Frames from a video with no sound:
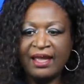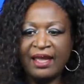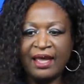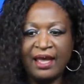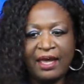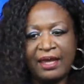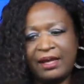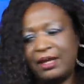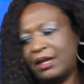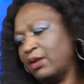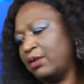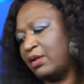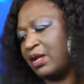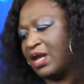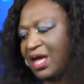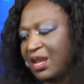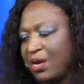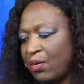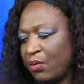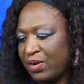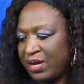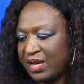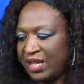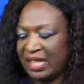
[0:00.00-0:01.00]
I know y'all
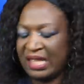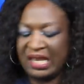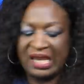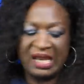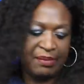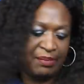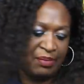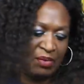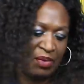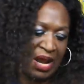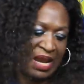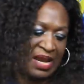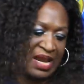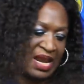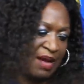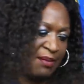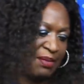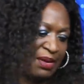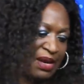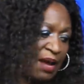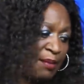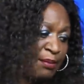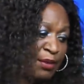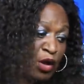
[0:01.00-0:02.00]
don't want to hear that right now,
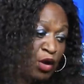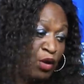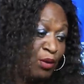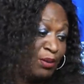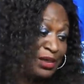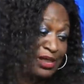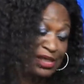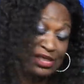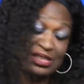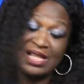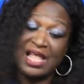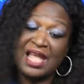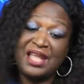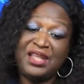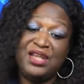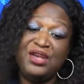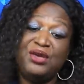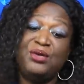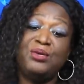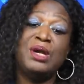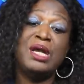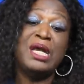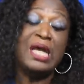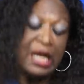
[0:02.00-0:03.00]
but I'm human just like
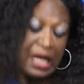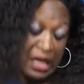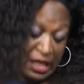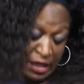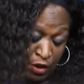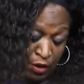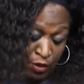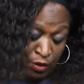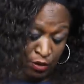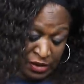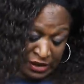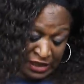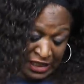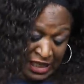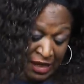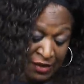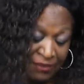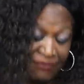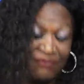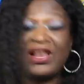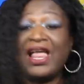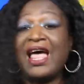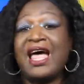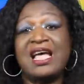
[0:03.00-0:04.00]
you. And you've
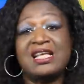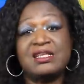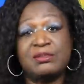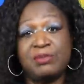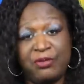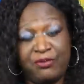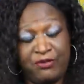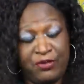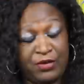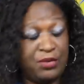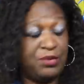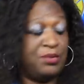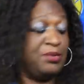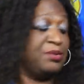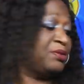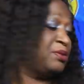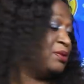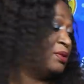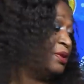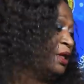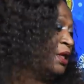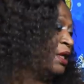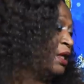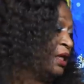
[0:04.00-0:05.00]
seen flies before.
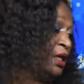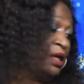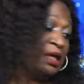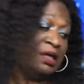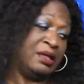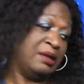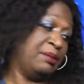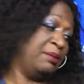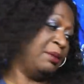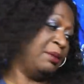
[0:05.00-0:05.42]
I